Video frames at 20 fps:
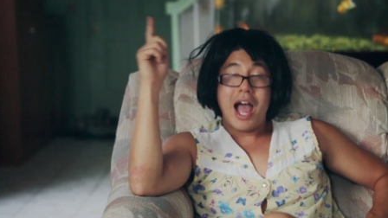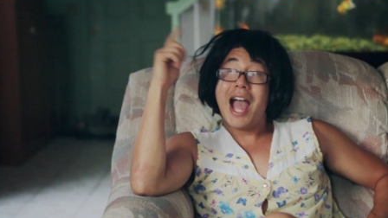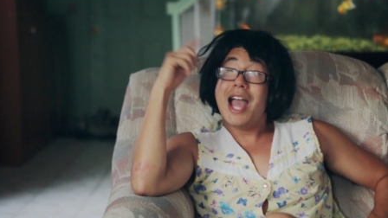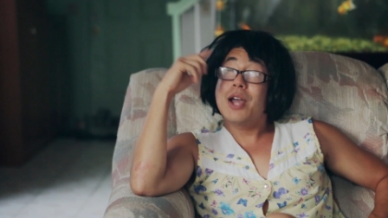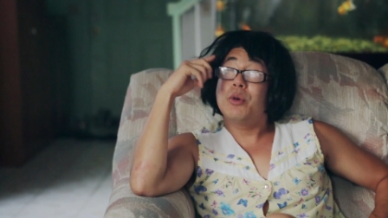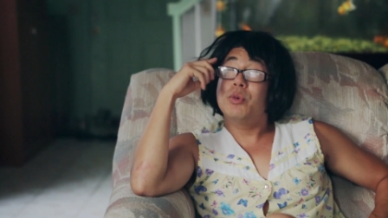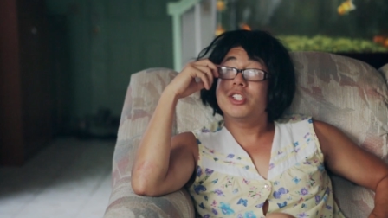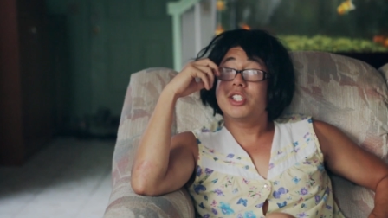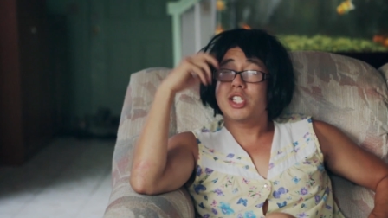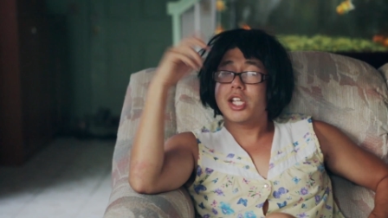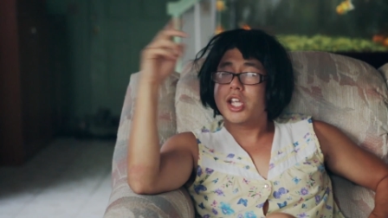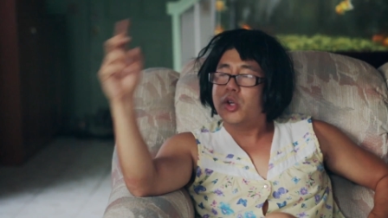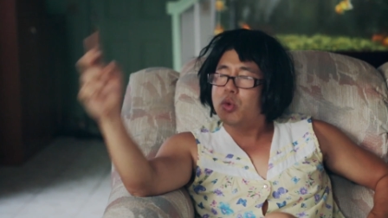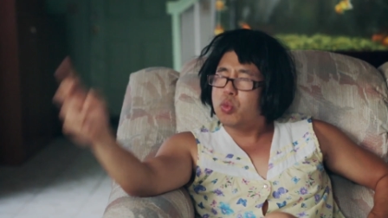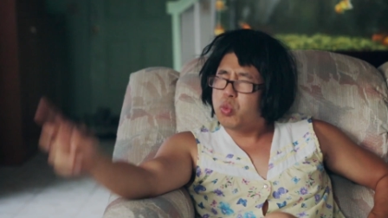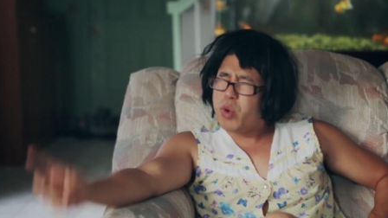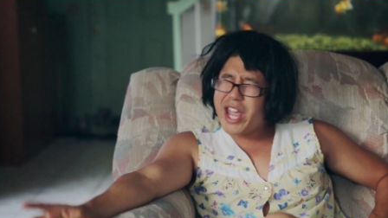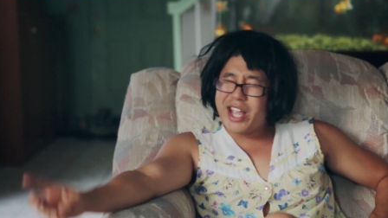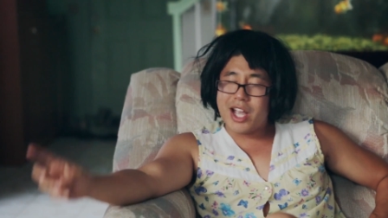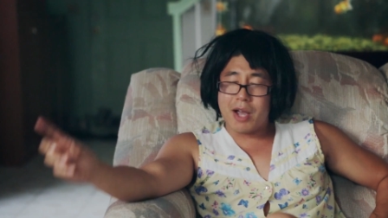I wish he
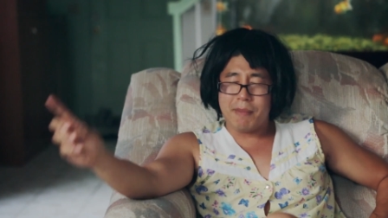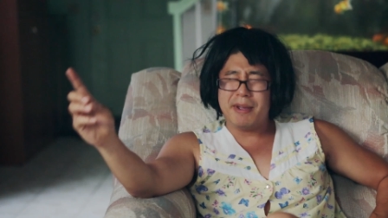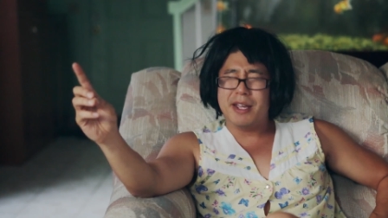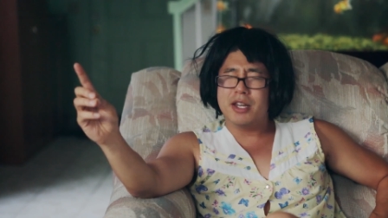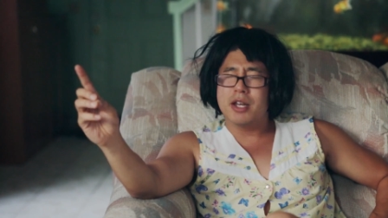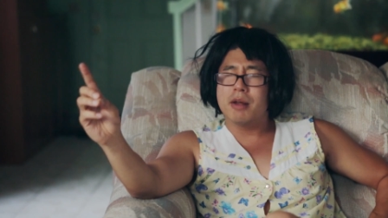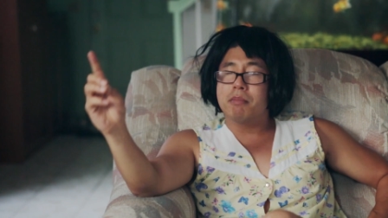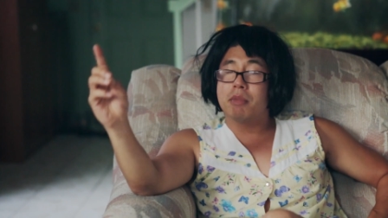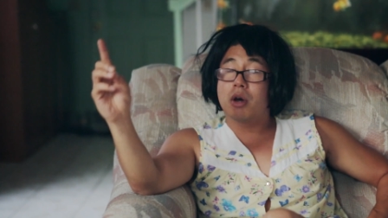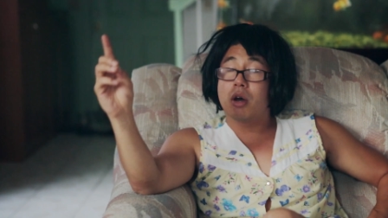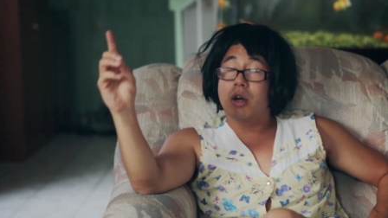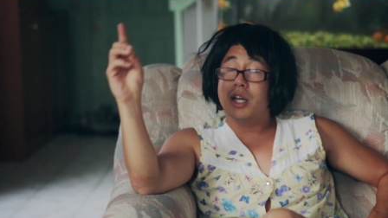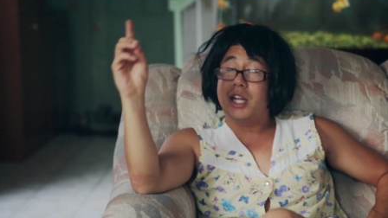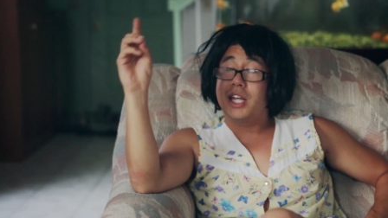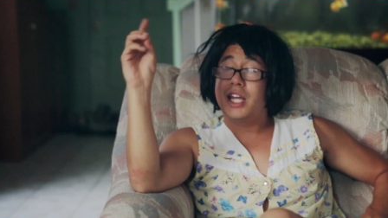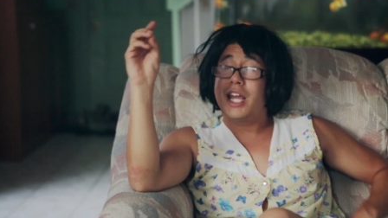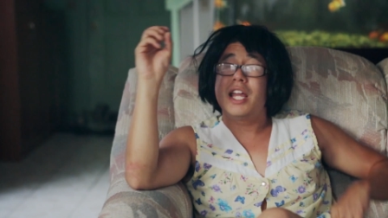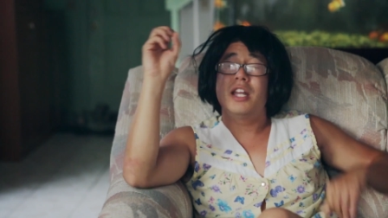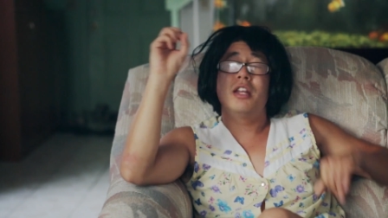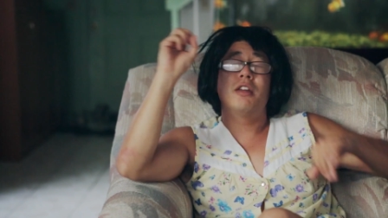wake up in the
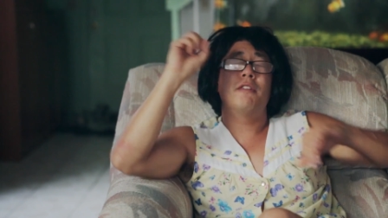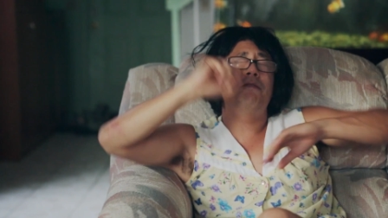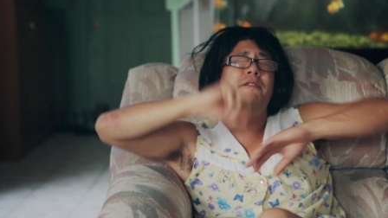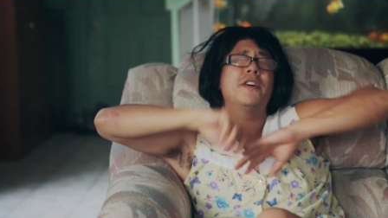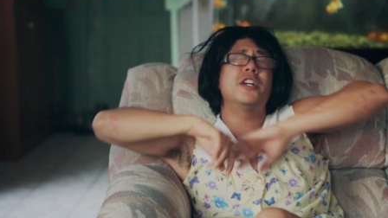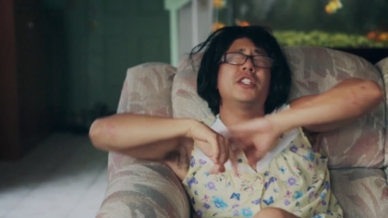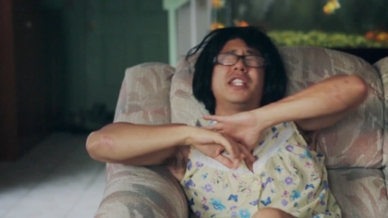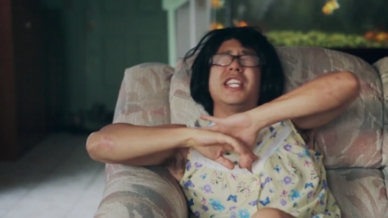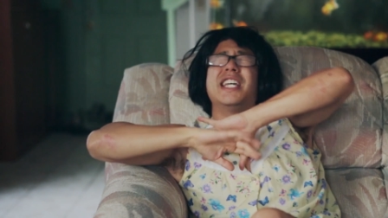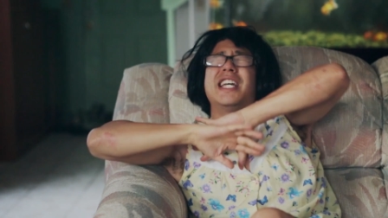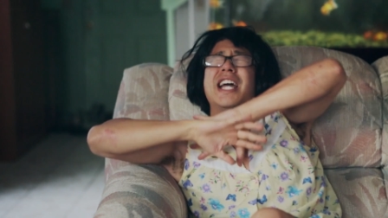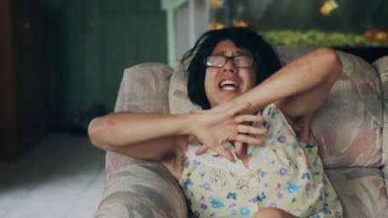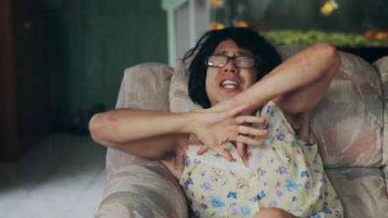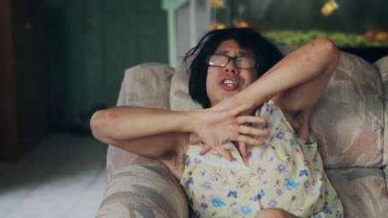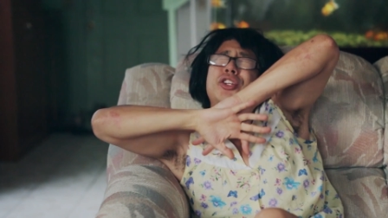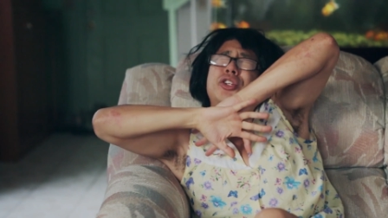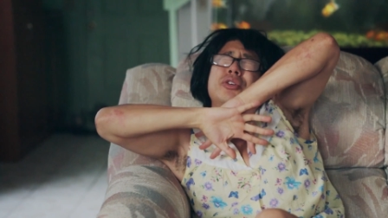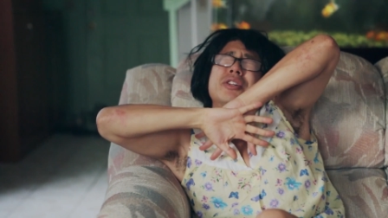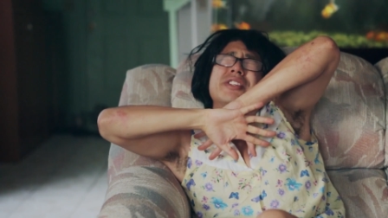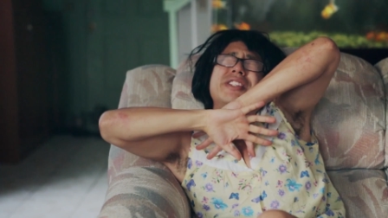morning and the first thing
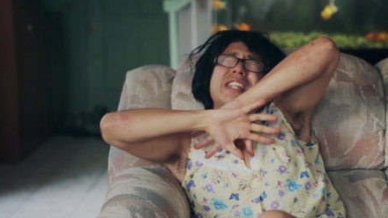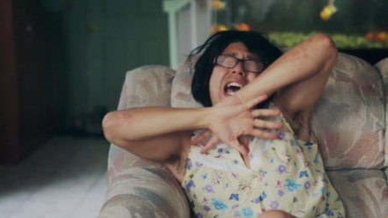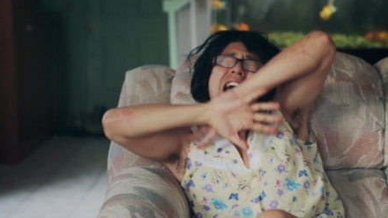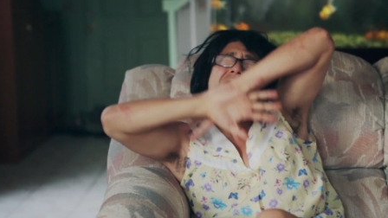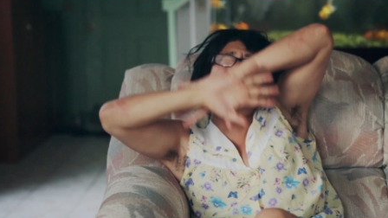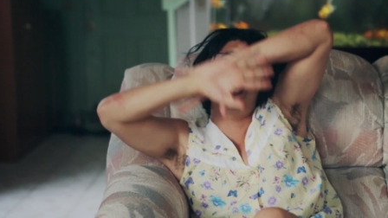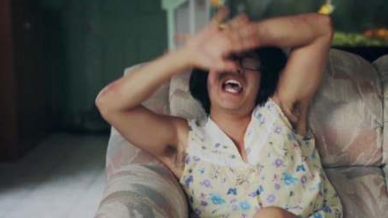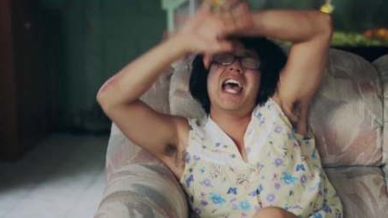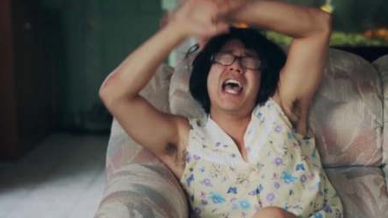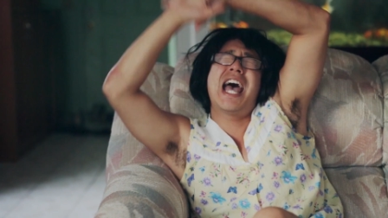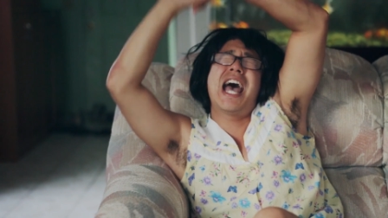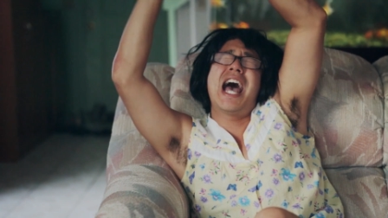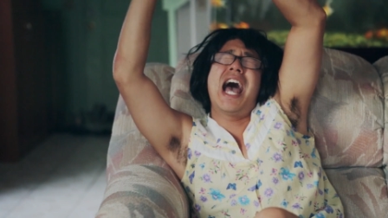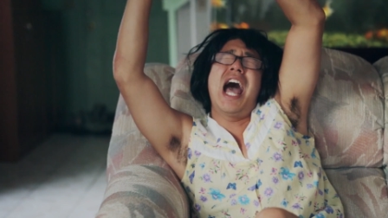I do is I,